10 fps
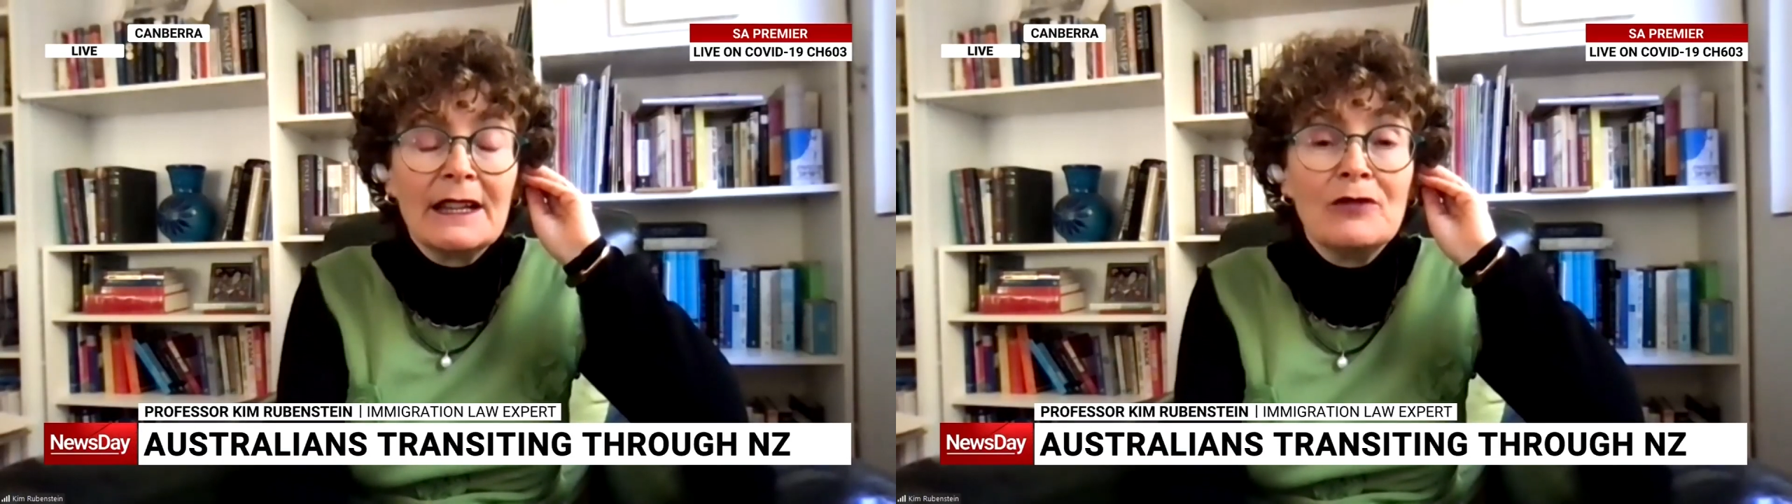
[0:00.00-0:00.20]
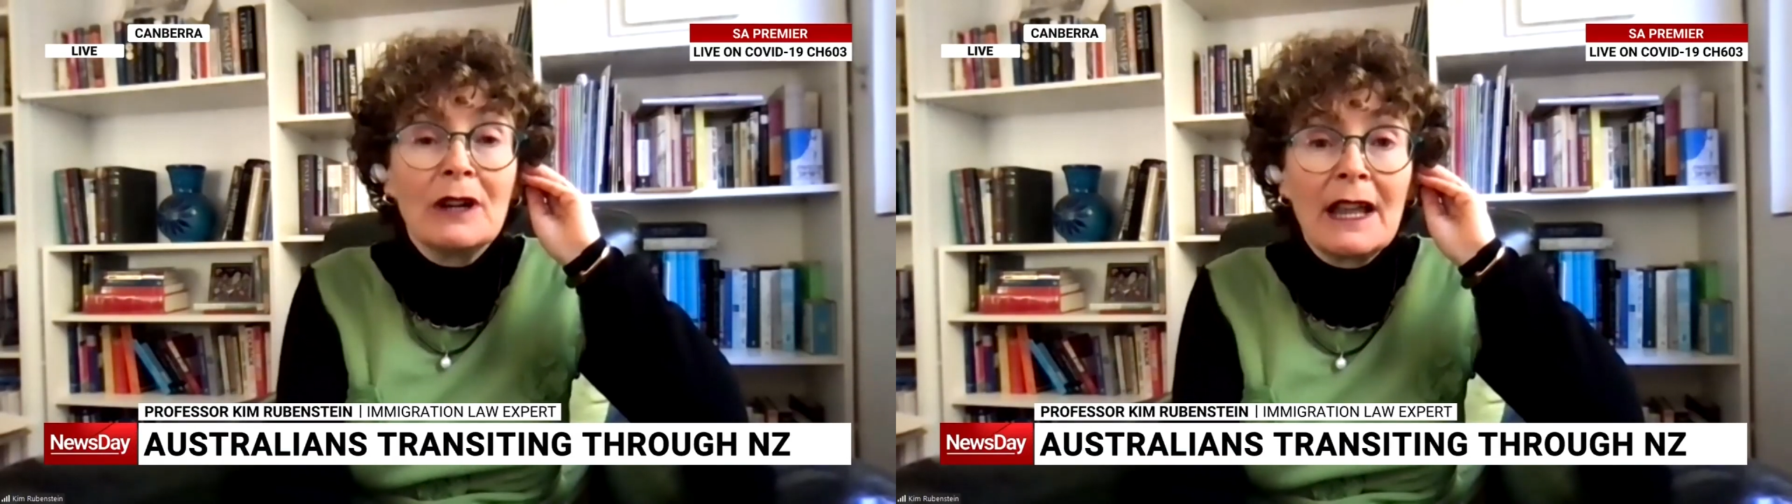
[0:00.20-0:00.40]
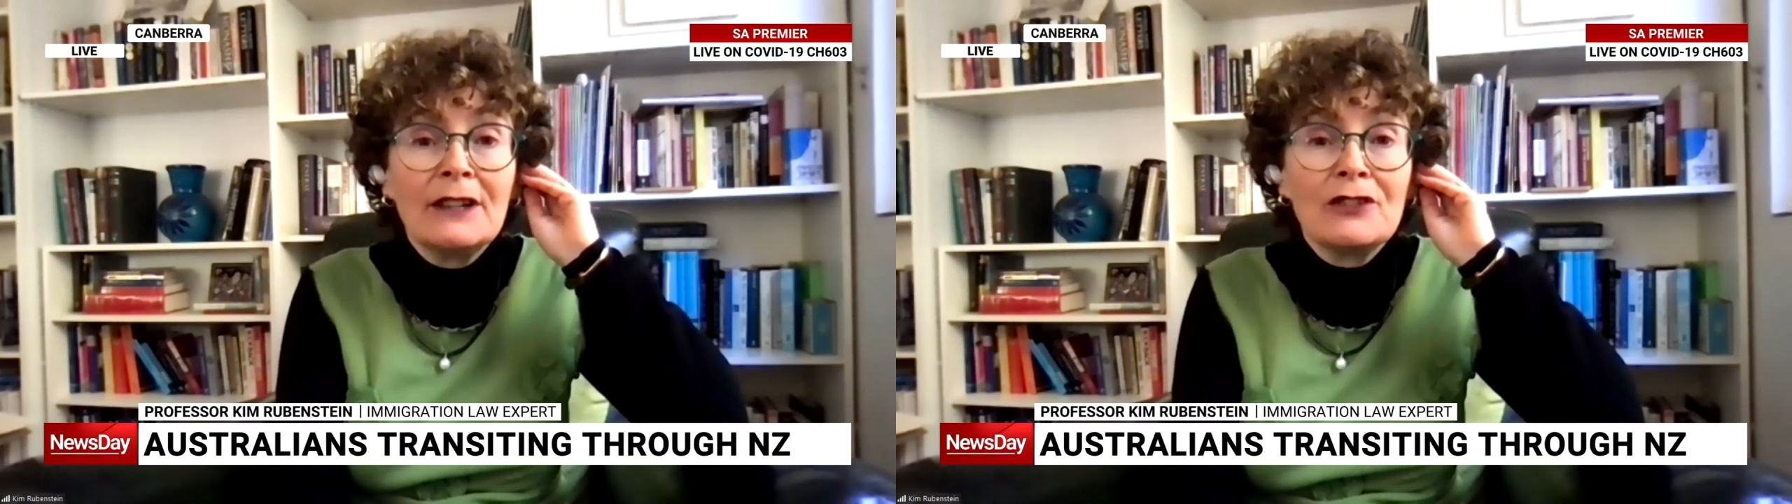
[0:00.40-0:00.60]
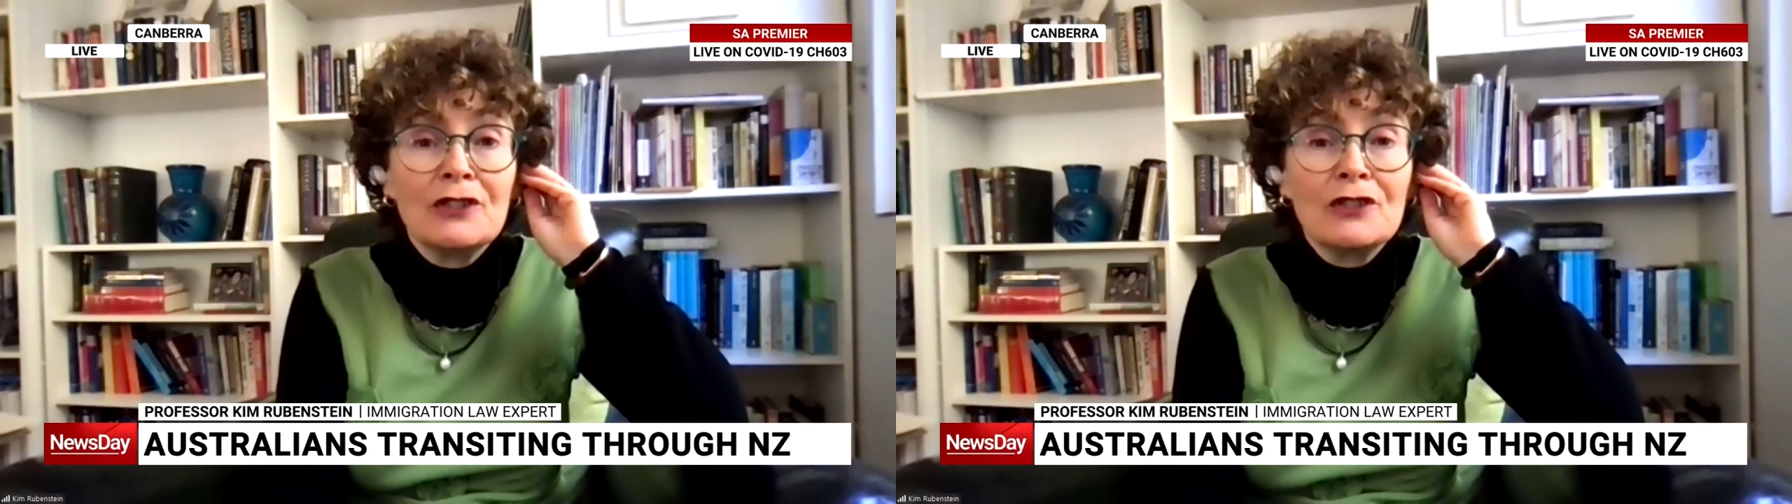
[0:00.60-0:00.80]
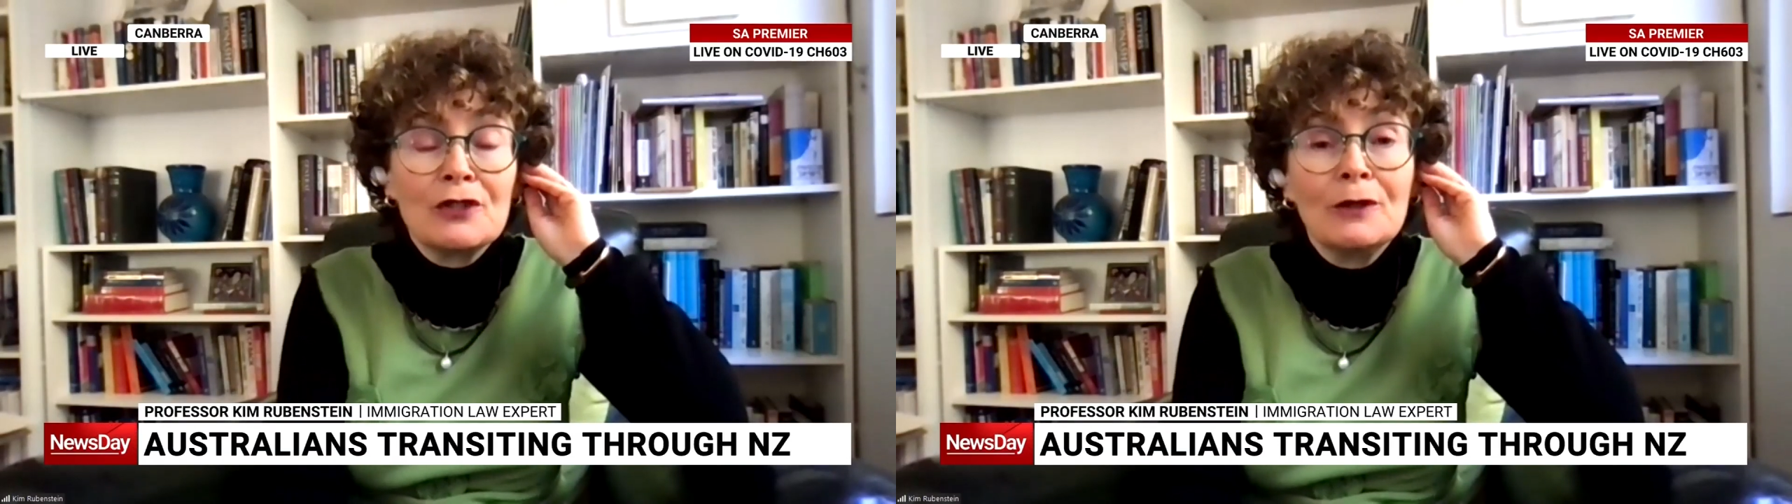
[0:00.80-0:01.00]
in
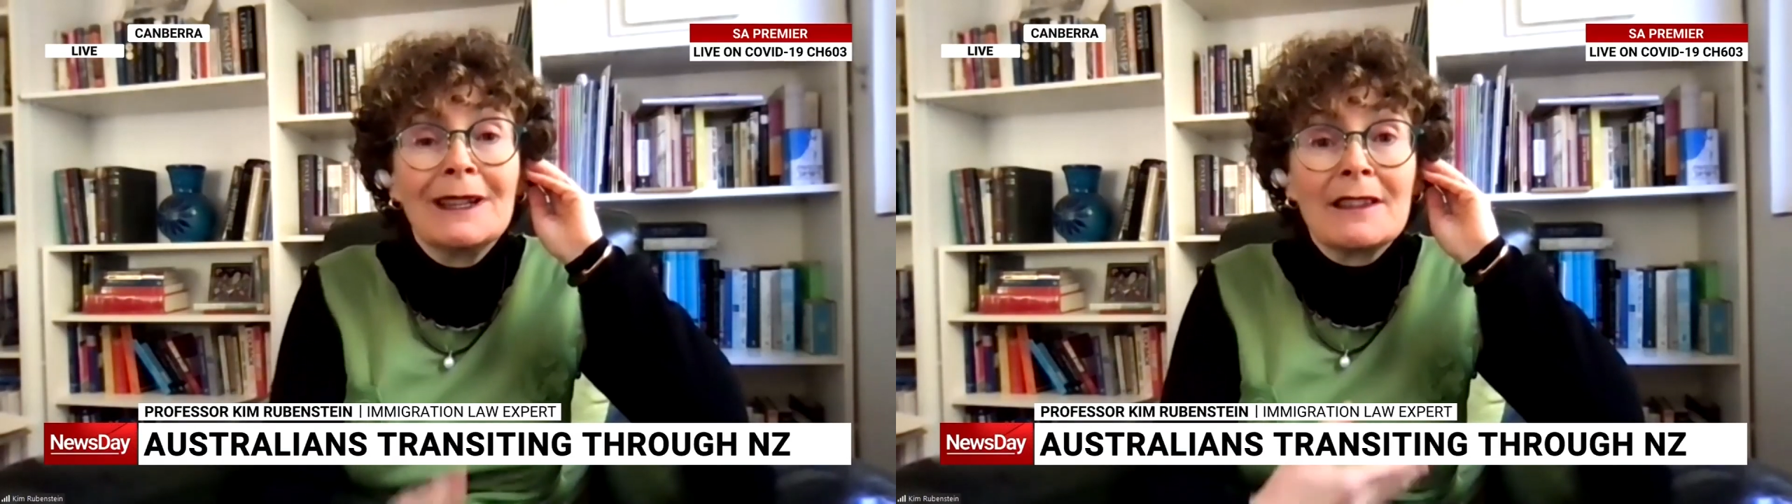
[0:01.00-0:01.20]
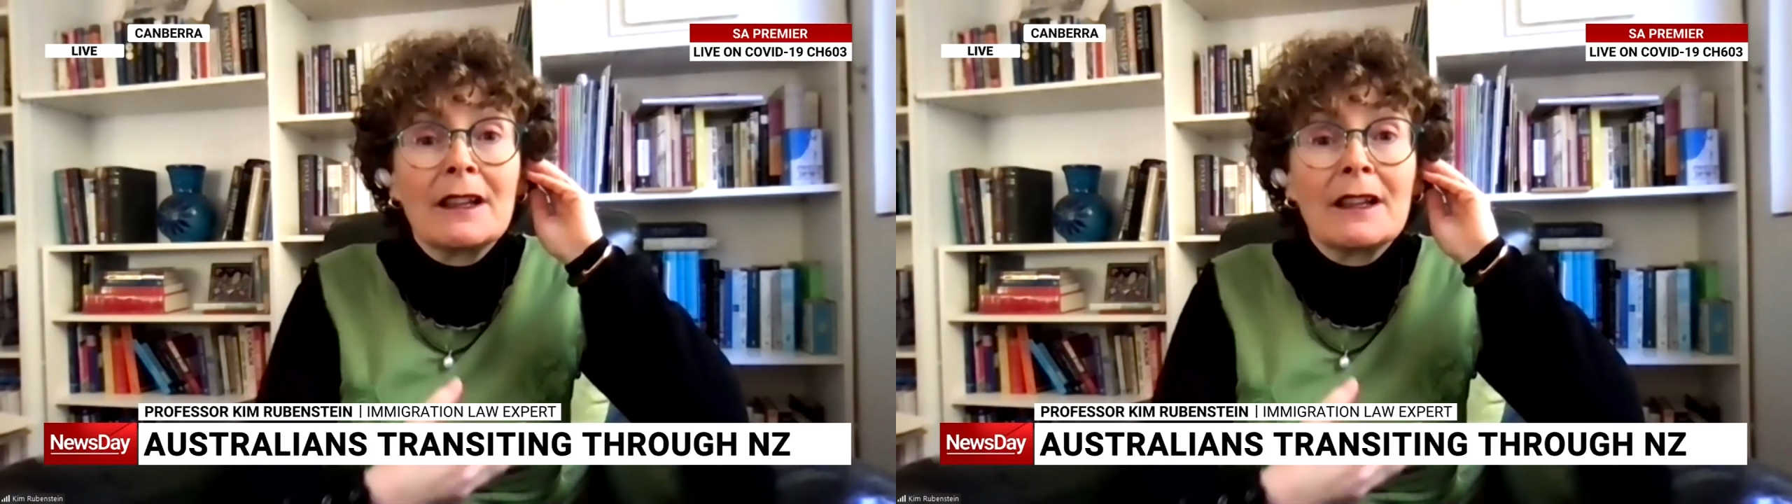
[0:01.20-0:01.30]
relation to its